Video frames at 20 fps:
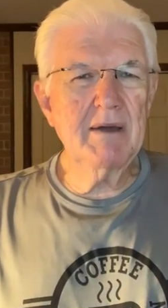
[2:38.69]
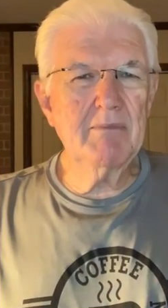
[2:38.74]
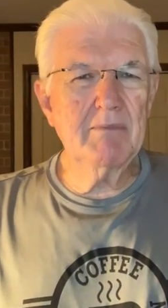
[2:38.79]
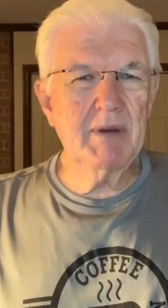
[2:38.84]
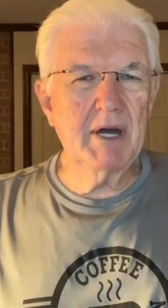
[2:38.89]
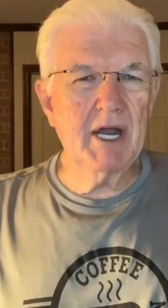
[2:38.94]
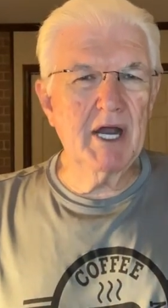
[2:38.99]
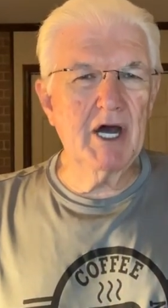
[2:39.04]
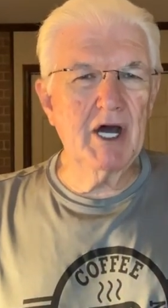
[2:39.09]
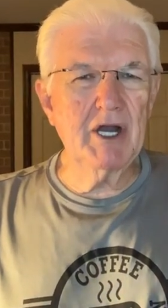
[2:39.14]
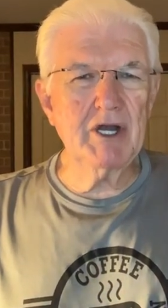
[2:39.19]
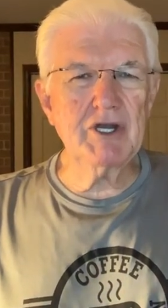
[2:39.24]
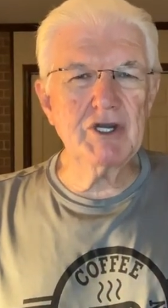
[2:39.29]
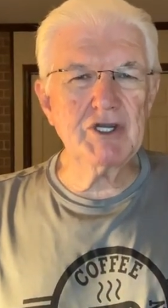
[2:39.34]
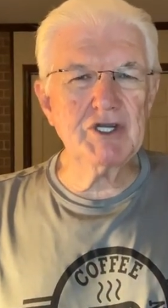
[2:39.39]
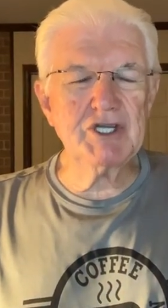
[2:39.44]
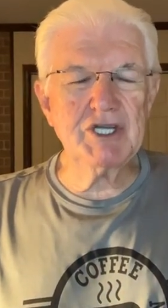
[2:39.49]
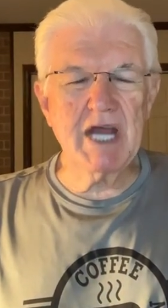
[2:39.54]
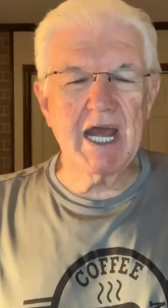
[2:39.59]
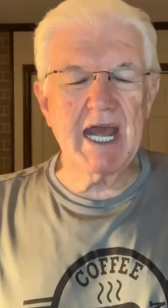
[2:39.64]
but
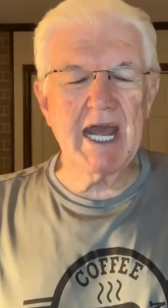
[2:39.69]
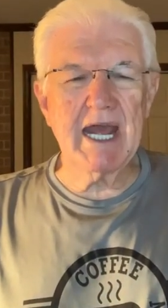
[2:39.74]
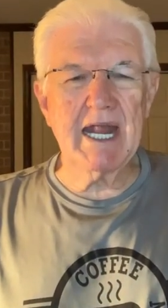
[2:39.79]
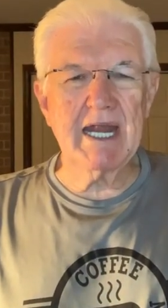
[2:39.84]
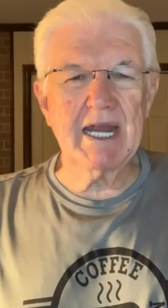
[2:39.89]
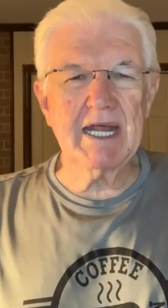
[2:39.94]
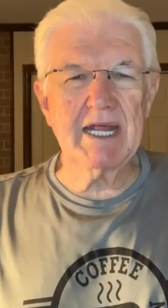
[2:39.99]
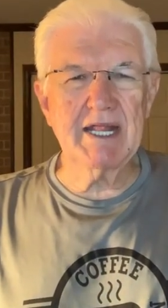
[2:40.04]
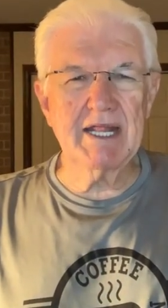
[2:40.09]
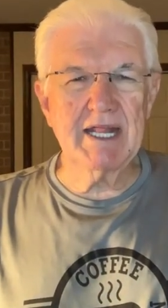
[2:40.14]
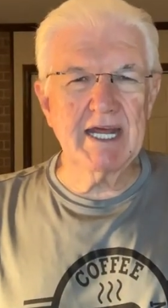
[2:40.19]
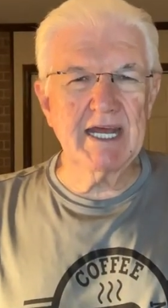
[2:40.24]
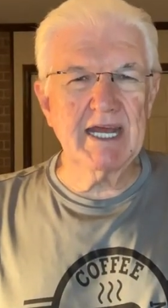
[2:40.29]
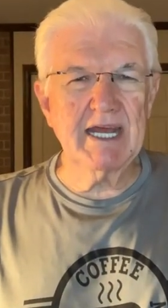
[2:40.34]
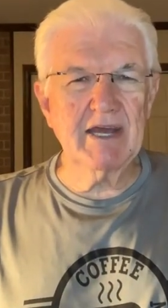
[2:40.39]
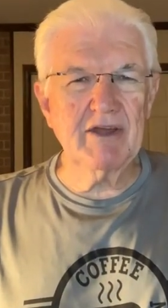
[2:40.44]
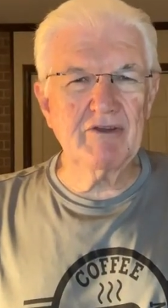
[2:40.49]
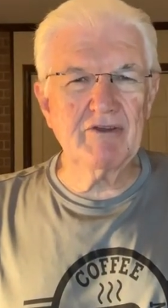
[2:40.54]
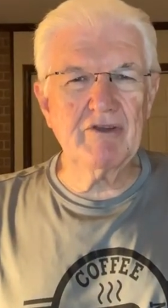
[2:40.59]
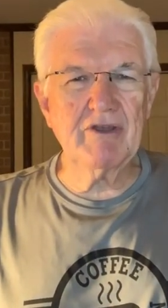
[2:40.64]
understand
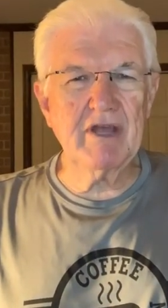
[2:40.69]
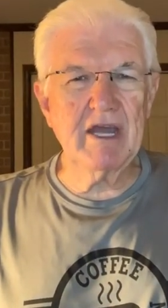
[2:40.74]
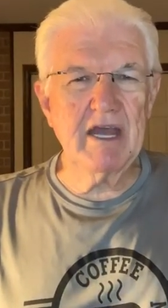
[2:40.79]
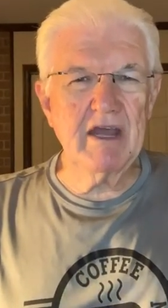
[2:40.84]
this